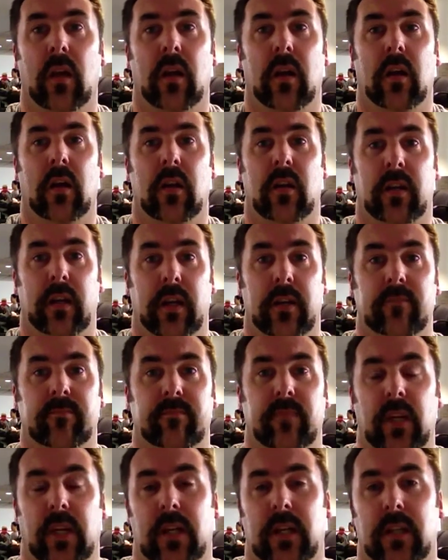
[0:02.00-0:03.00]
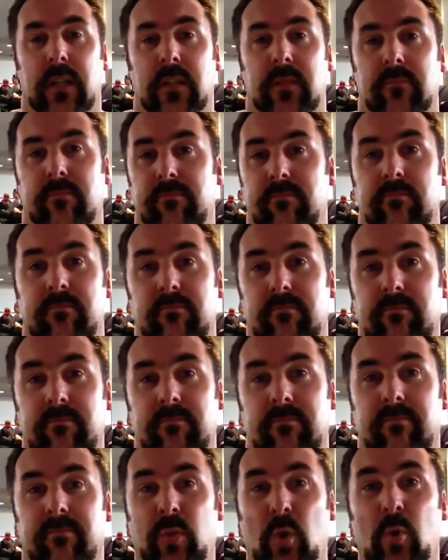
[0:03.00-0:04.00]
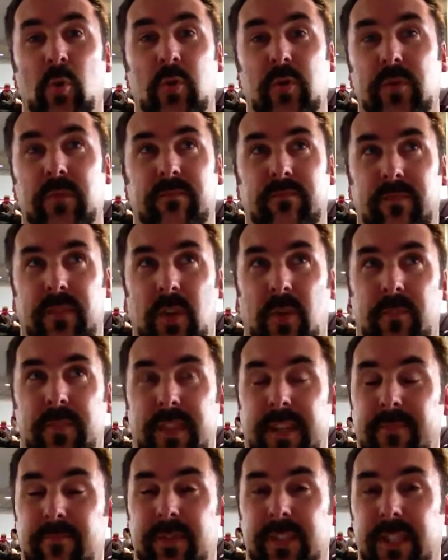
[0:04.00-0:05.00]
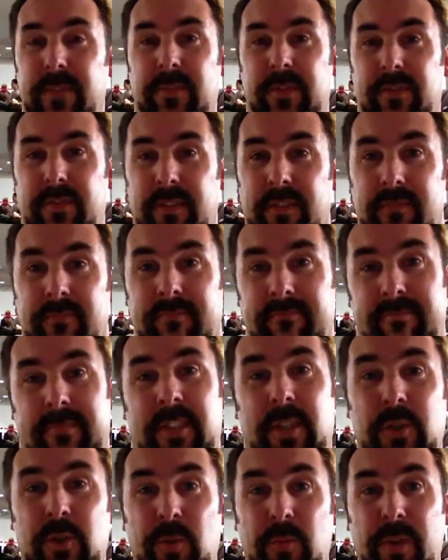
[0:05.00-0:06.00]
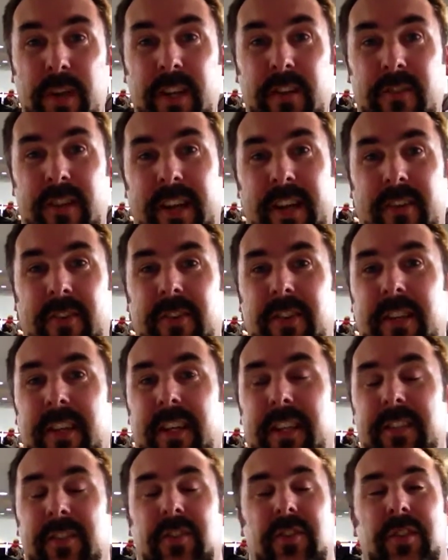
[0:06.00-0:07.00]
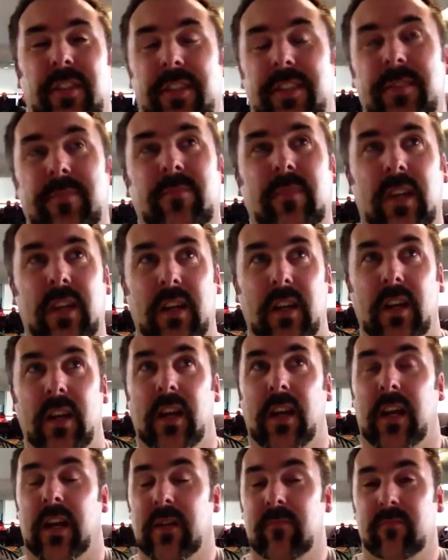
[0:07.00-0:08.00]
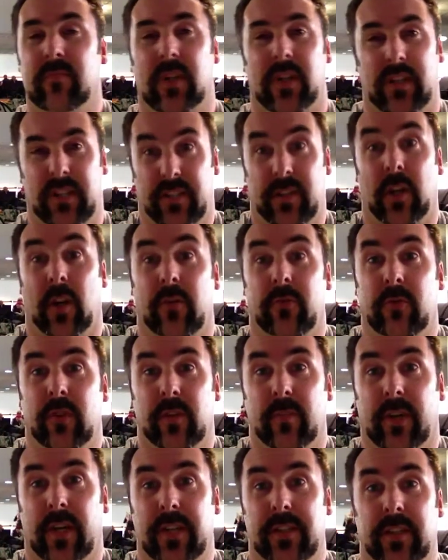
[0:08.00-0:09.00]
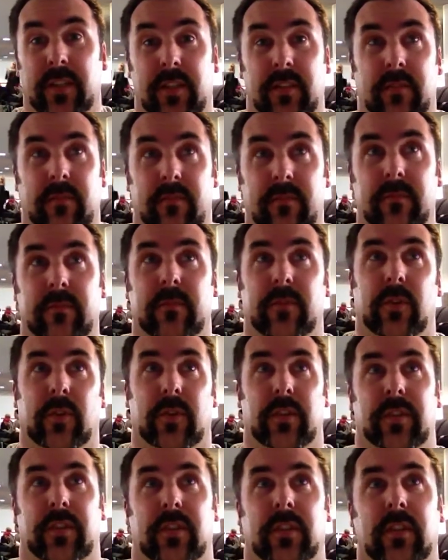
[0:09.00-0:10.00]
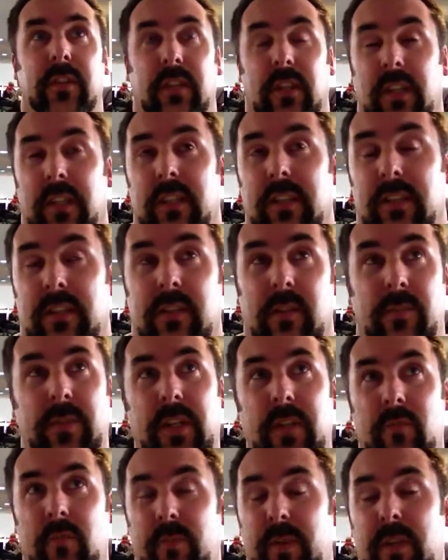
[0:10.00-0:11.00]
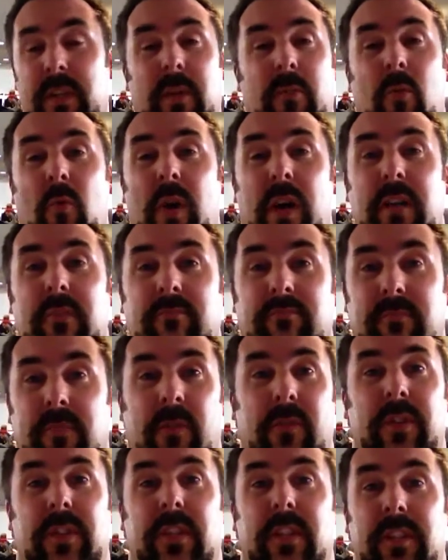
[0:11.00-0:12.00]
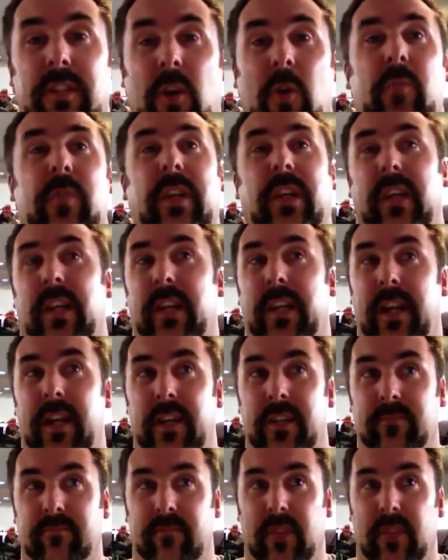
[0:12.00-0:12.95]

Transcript: Okay, Paul's top 10 tips for social media and AOD agencies. I guess go through the basics first. Top 10 would be number 1, obviously, is opening an account.